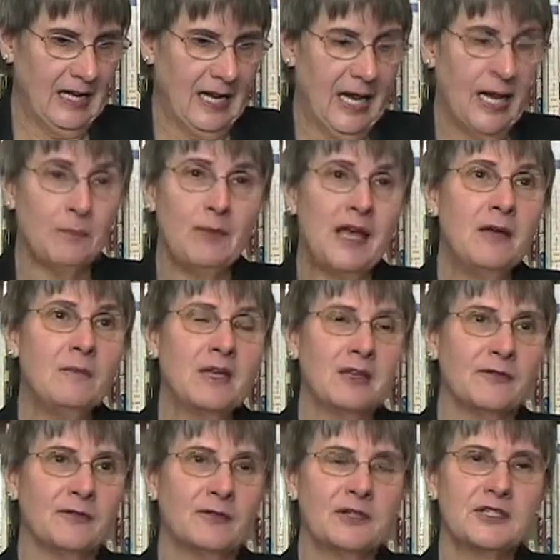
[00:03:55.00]
It may have been
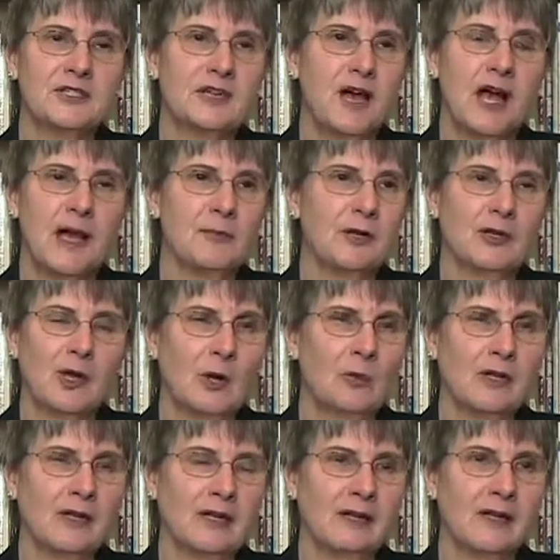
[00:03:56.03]
the first time
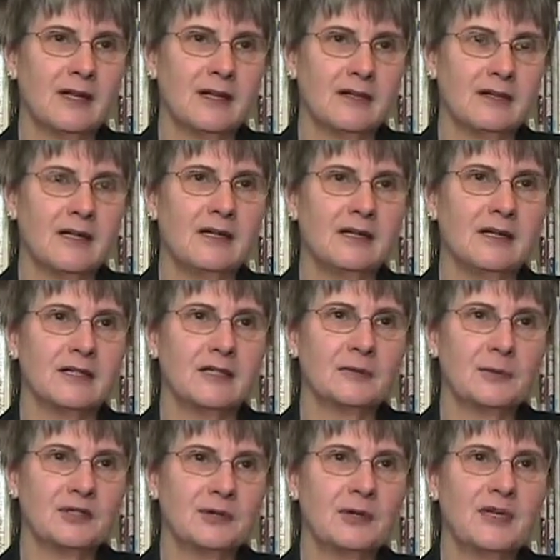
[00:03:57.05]
globally that a deaconess
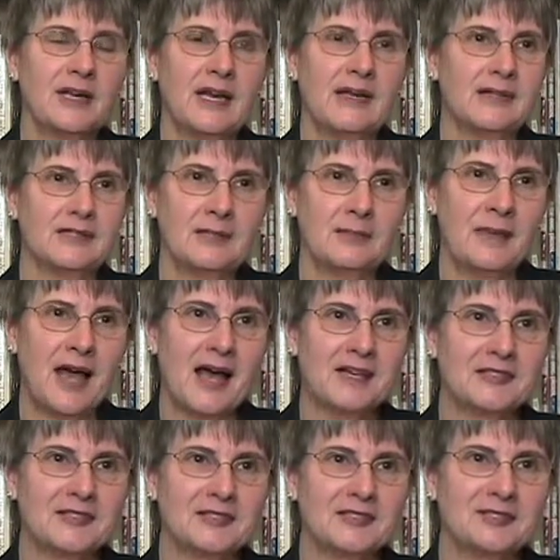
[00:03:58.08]
was ordained as a
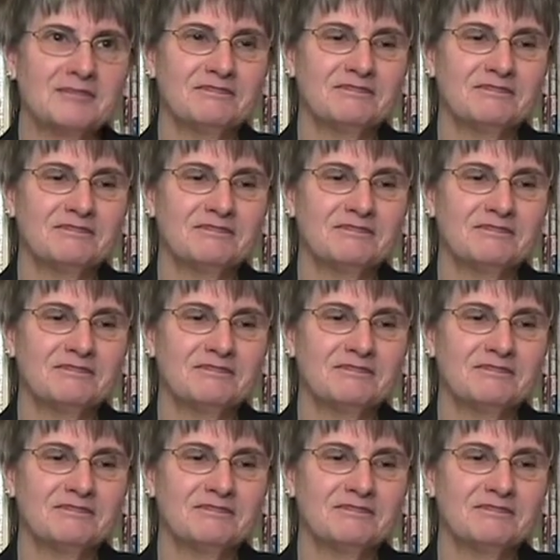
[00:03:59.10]
pastor.